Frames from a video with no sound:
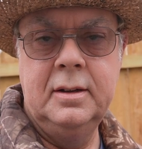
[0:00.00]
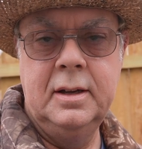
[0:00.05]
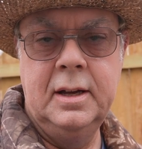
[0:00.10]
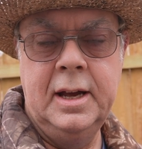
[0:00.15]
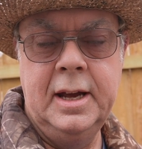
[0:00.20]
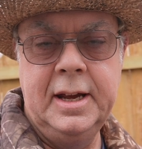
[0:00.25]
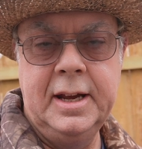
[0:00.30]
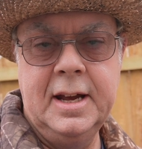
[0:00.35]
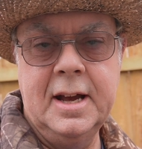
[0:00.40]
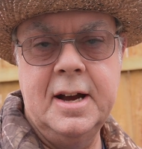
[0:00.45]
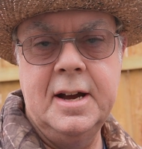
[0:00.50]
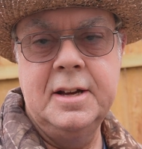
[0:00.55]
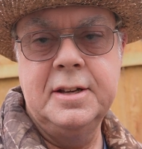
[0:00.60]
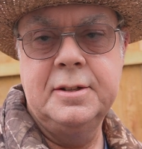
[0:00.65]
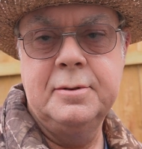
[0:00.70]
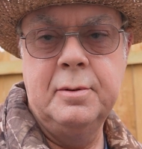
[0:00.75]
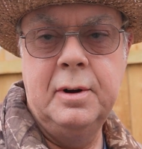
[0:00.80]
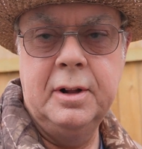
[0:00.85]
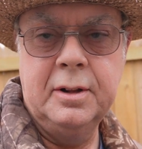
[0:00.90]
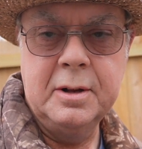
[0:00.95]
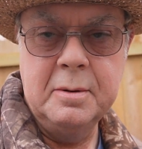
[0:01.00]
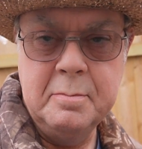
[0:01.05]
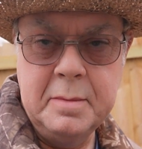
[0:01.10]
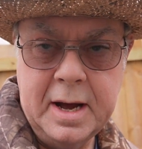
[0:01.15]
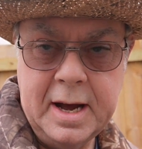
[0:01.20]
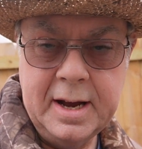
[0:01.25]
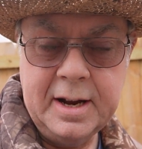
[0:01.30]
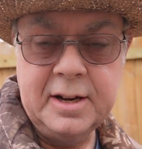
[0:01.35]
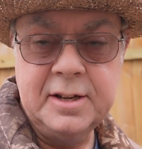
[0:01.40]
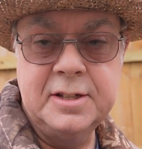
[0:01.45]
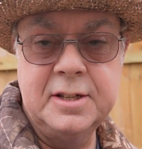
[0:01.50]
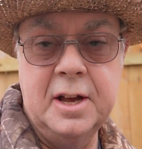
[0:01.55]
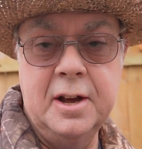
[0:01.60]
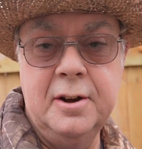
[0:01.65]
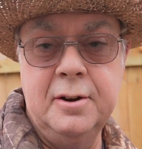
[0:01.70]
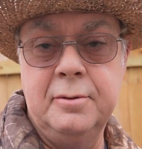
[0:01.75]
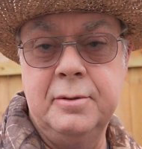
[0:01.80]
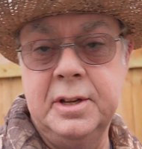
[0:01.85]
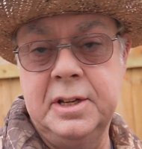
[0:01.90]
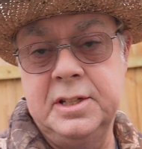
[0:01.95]
Hey guys, welcome back.
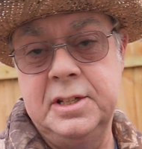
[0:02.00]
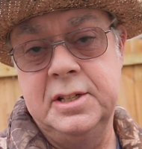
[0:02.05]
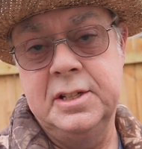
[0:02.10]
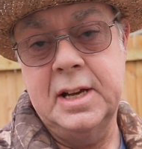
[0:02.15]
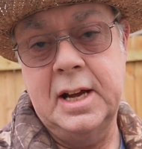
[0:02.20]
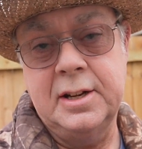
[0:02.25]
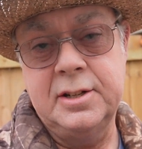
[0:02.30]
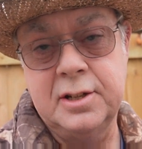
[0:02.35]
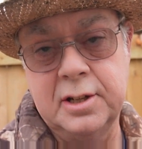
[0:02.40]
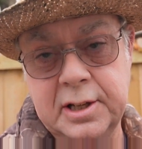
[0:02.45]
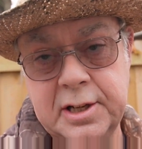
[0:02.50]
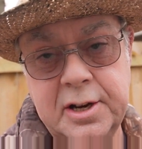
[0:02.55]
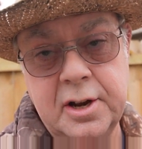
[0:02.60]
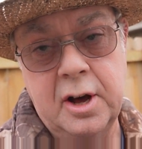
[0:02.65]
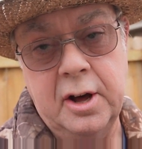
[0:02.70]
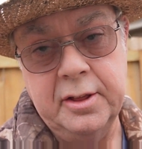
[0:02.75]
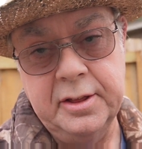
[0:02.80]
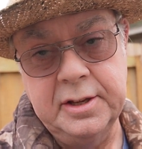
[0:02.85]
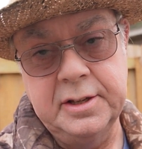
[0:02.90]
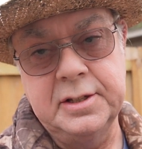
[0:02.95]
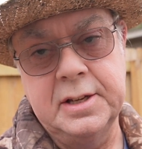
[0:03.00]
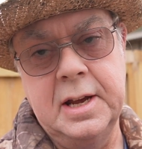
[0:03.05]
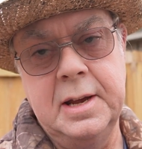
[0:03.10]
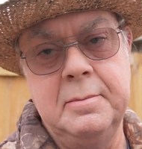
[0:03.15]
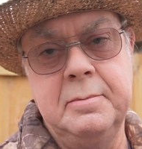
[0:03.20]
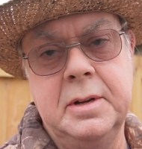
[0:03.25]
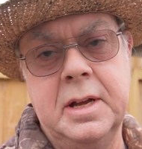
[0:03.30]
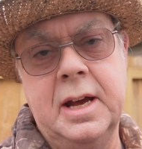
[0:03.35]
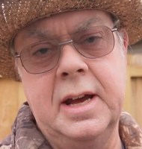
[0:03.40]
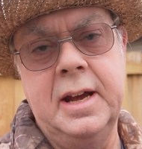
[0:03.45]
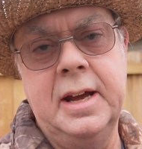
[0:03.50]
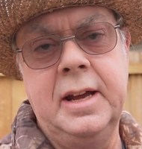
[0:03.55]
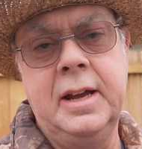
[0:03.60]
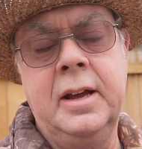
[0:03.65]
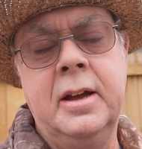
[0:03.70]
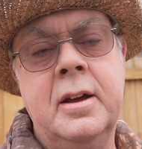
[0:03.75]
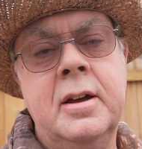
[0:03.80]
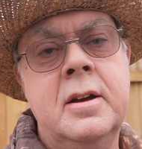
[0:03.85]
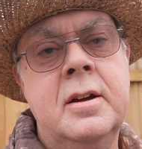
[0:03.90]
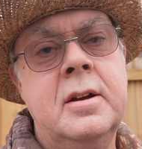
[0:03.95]
So this is actually not the same day.